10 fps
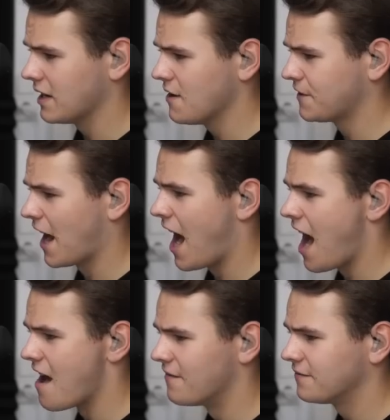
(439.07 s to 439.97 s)
lift
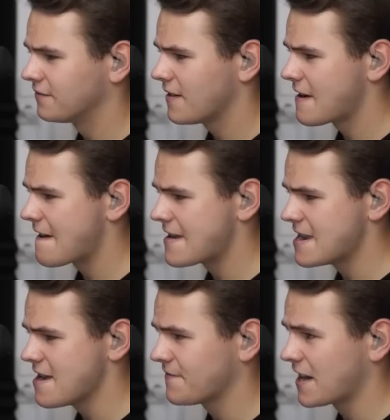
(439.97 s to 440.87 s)
off.
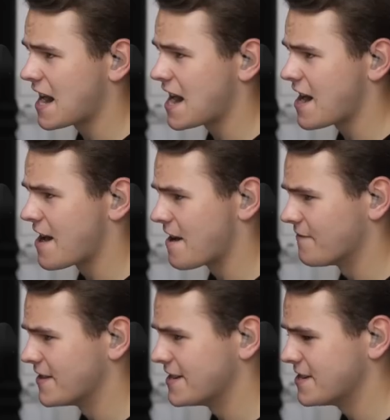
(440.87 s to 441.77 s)
Lift
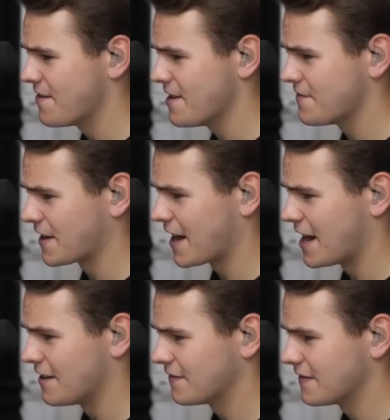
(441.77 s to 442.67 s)
off. And no lift
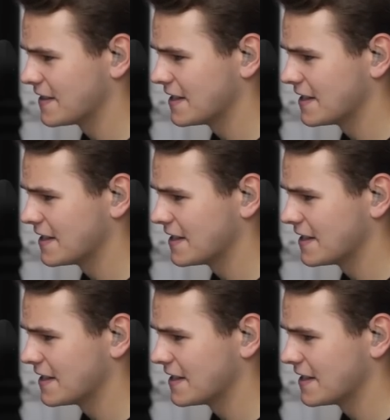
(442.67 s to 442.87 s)
off.